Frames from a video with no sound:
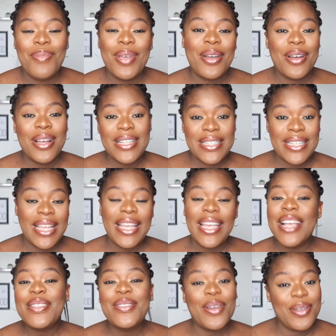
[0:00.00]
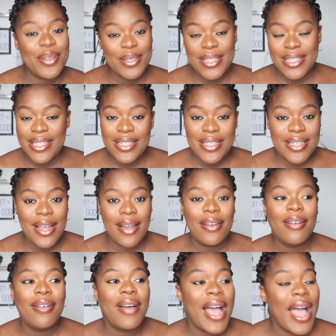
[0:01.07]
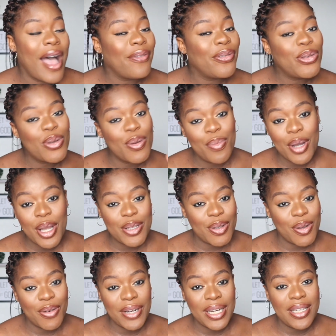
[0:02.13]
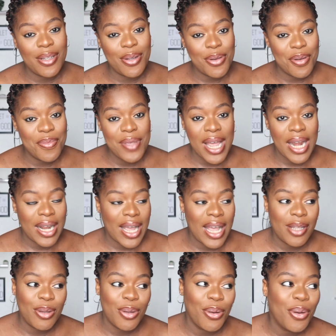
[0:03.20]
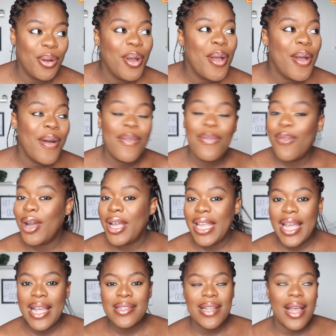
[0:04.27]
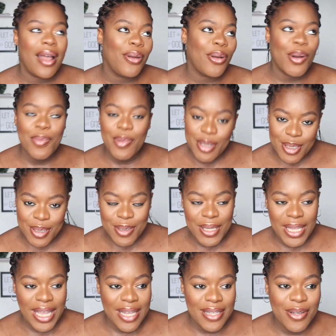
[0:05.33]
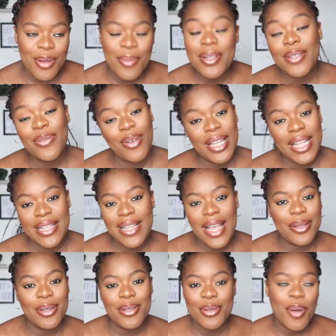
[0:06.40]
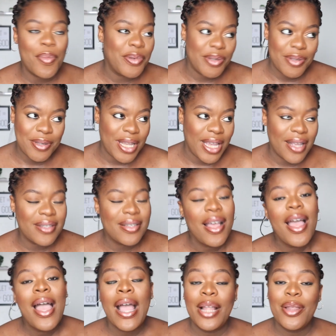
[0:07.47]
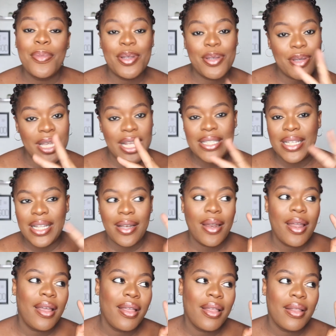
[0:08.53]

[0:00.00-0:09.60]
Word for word: because in case you're new to this channel, I have two boys already, Kobi and Kaito, four years and almost two years. Kobi is four years, Kaito is almost two years. That will be two years in